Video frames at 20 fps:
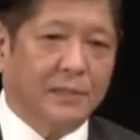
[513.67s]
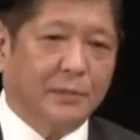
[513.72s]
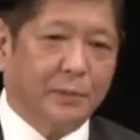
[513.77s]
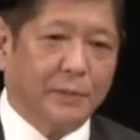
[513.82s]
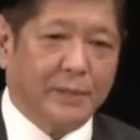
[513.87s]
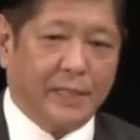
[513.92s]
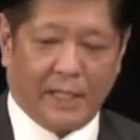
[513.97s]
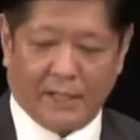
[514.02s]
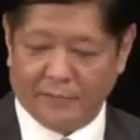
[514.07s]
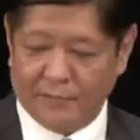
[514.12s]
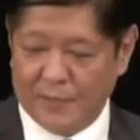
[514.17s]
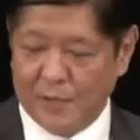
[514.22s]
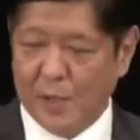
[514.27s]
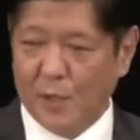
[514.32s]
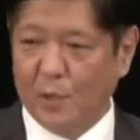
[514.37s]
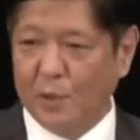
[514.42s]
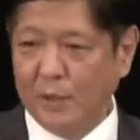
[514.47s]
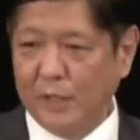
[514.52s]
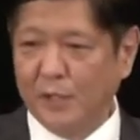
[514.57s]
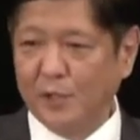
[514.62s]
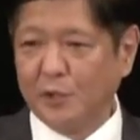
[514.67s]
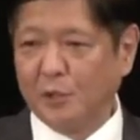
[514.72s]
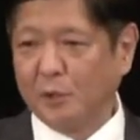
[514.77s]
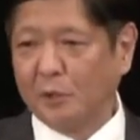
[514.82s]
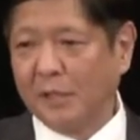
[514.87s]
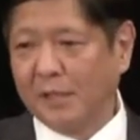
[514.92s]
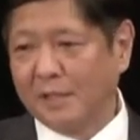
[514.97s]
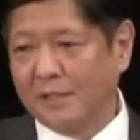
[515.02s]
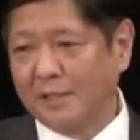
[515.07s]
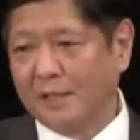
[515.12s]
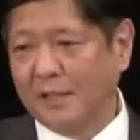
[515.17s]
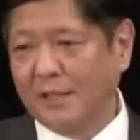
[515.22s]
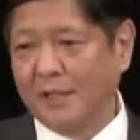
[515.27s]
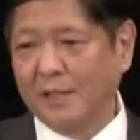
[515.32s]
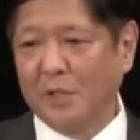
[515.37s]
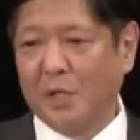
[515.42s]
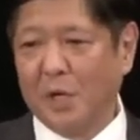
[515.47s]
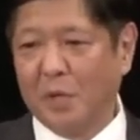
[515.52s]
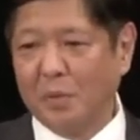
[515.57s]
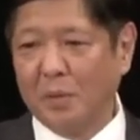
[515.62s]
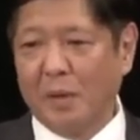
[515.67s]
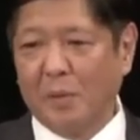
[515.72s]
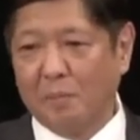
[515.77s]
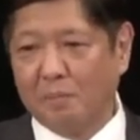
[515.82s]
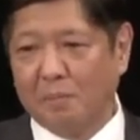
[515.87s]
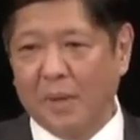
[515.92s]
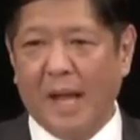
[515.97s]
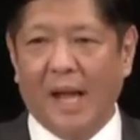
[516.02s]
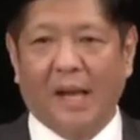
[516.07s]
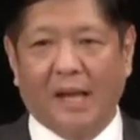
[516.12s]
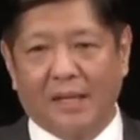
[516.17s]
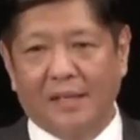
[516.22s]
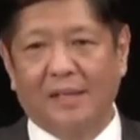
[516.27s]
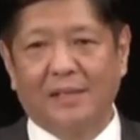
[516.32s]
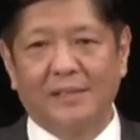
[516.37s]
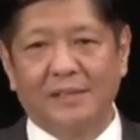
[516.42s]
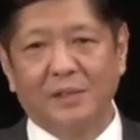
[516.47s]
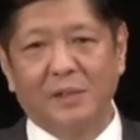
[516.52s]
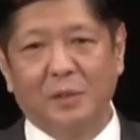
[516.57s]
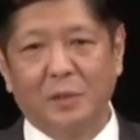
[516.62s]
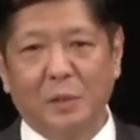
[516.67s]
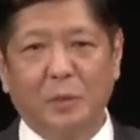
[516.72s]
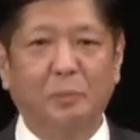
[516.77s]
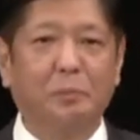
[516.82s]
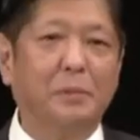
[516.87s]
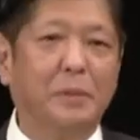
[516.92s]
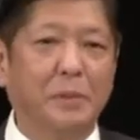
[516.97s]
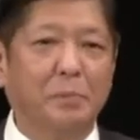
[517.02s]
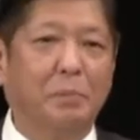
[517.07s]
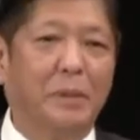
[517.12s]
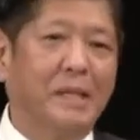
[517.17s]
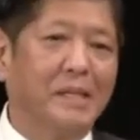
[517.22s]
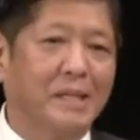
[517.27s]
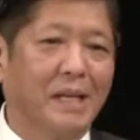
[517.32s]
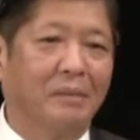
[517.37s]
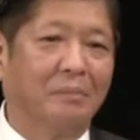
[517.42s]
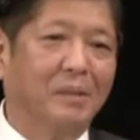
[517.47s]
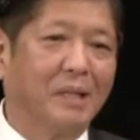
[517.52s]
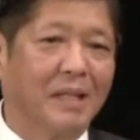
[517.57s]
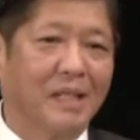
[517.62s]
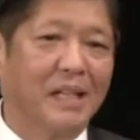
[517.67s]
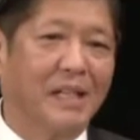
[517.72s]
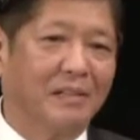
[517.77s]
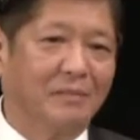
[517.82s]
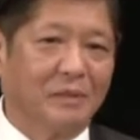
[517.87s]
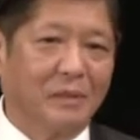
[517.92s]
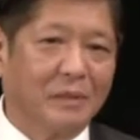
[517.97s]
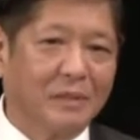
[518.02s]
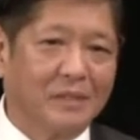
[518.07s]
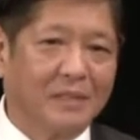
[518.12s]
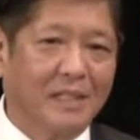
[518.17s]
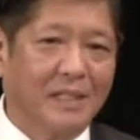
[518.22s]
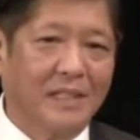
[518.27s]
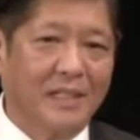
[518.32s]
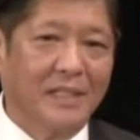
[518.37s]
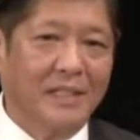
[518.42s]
We have no interest in going back to pre-pandemic levels.